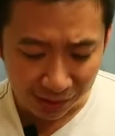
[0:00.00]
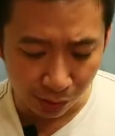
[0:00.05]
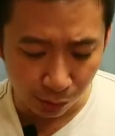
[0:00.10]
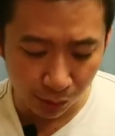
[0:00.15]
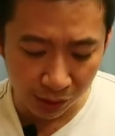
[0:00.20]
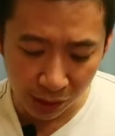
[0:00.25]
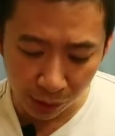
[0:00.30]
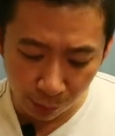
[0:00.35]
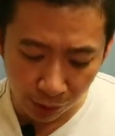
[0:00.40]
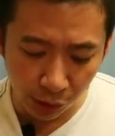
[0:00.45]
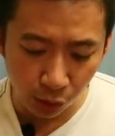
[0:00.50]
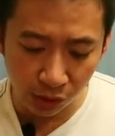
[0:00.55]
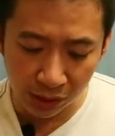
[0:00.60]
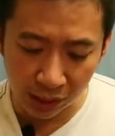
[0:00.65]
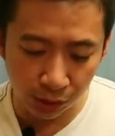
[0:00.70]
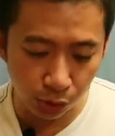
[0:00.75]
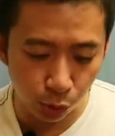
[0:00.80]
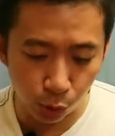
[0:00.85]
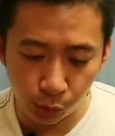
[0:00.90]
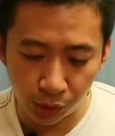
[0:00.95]
when I went on
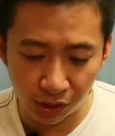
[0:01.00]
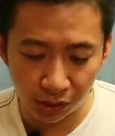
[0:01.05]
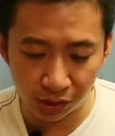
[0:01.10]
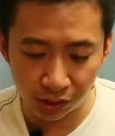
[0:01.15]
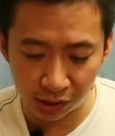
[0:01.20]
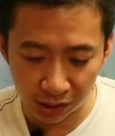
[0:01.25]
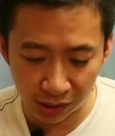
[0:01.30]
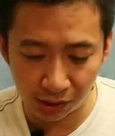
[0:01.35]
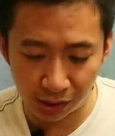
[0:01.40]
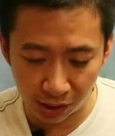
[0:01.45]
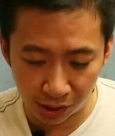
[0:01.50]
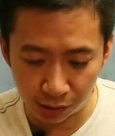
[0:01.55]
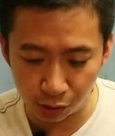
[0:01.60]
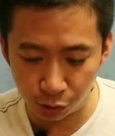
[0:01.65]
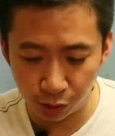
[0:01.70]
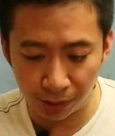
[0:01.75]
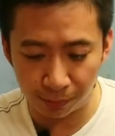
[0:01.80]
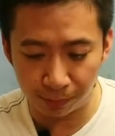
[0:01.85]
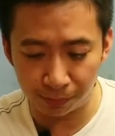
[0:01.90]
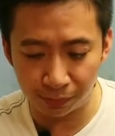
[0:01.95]
that two-week
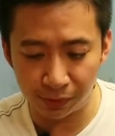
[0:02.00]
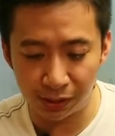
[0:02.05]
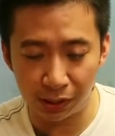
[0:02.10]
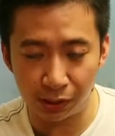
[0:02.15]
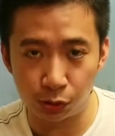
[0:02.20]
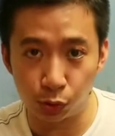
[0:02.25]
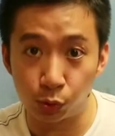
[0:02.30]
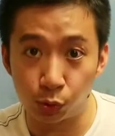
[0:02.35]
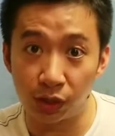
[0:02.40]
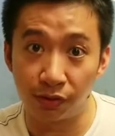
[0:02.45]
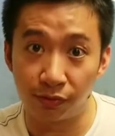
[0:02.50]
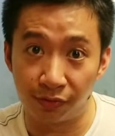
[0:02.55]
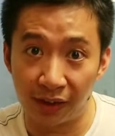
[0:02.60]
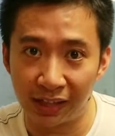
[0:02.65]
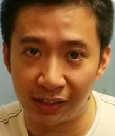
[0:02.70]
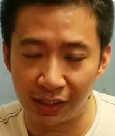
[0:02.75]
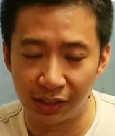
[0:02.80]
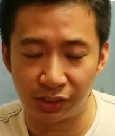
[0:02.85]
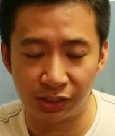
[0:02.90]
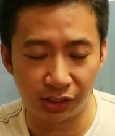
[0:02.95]
trip, they took
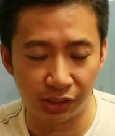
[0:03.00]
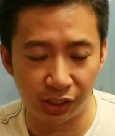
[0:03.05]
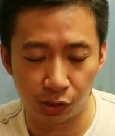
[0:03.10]
advantage.